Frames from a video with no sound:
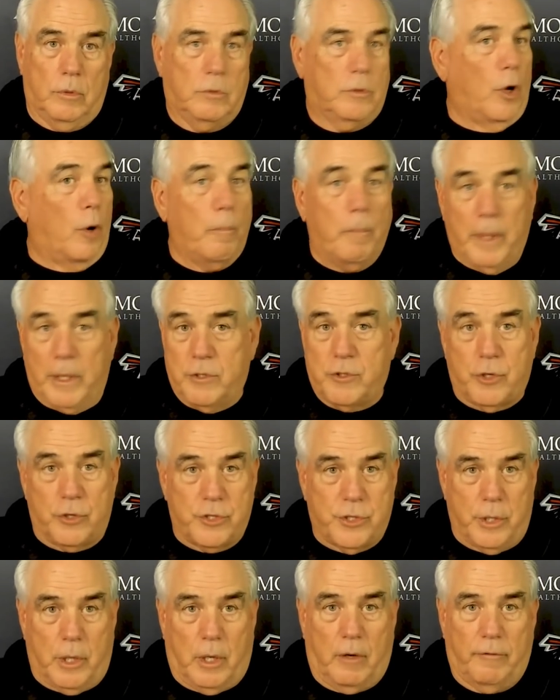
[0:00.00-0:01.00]
Don't beat
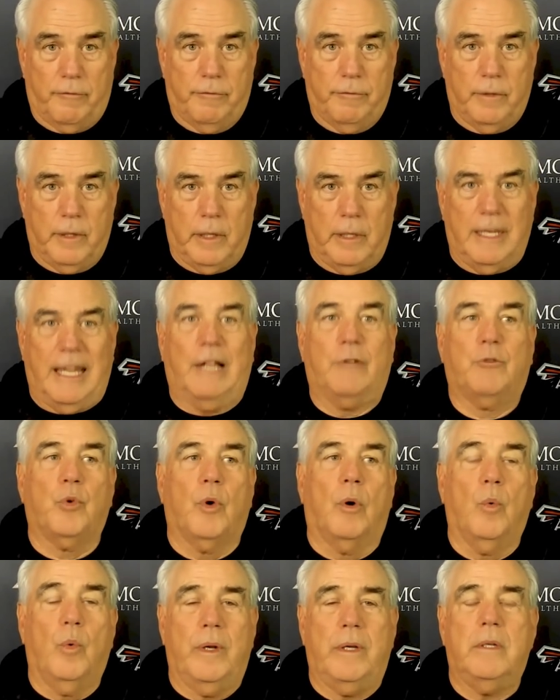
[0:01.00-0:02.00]
yourself. And that's
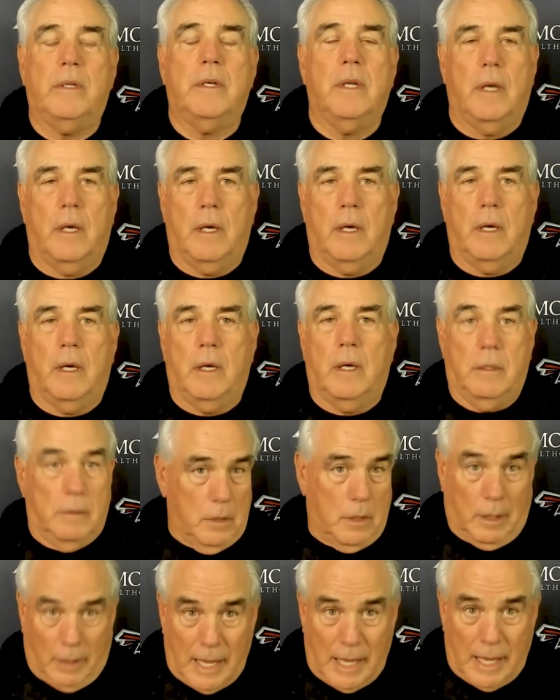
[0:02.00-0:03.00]
what we did
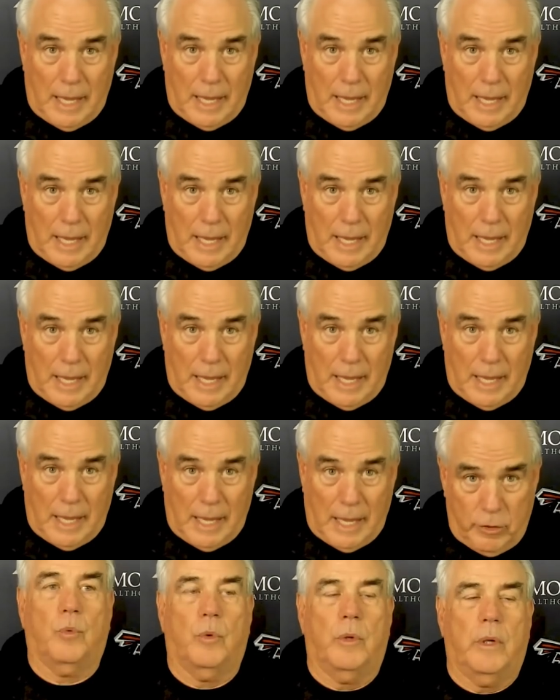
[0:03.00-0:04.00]
a lot on
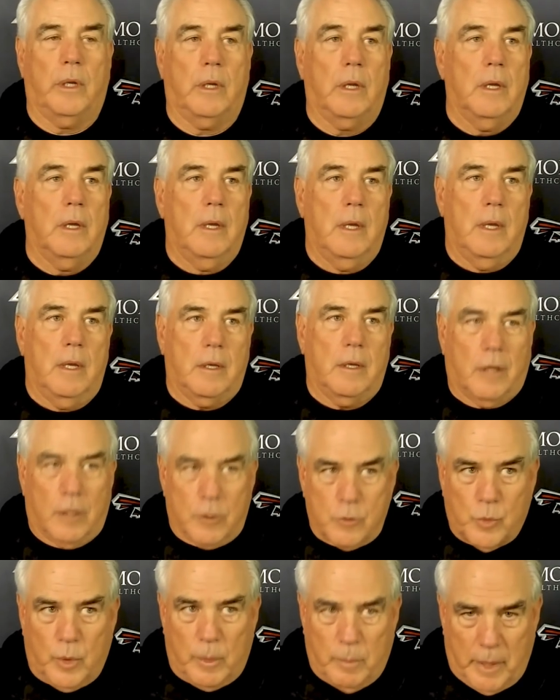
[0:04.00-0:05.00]
defense last week
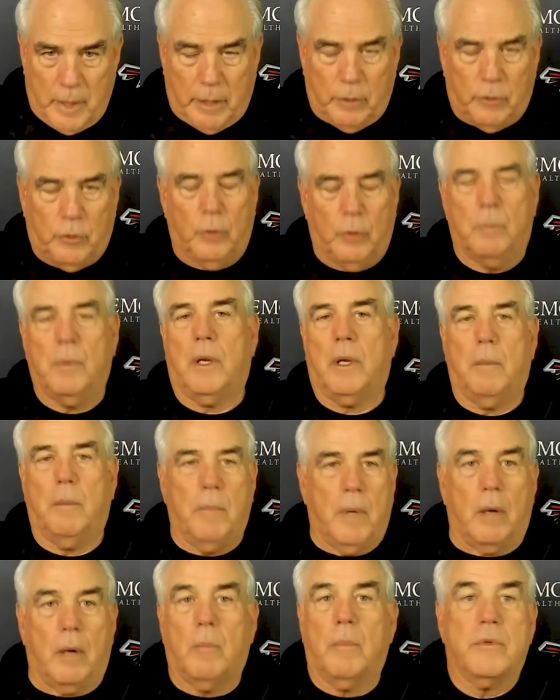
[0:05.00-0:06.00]
because we made too many
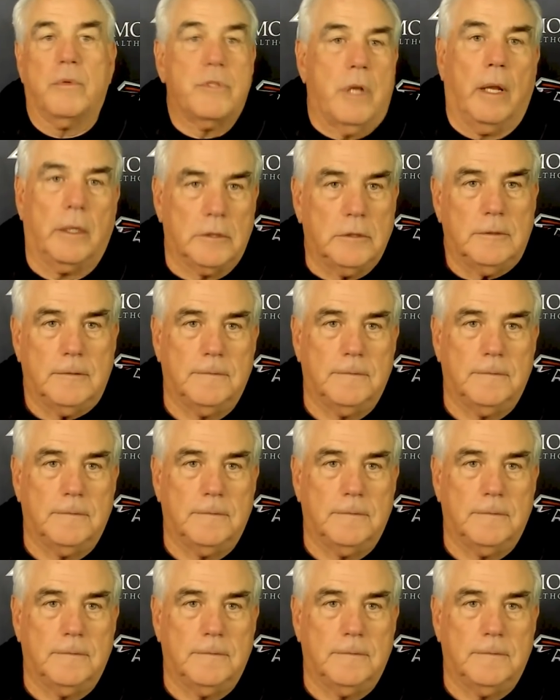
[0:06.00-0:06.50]
mental mistakes.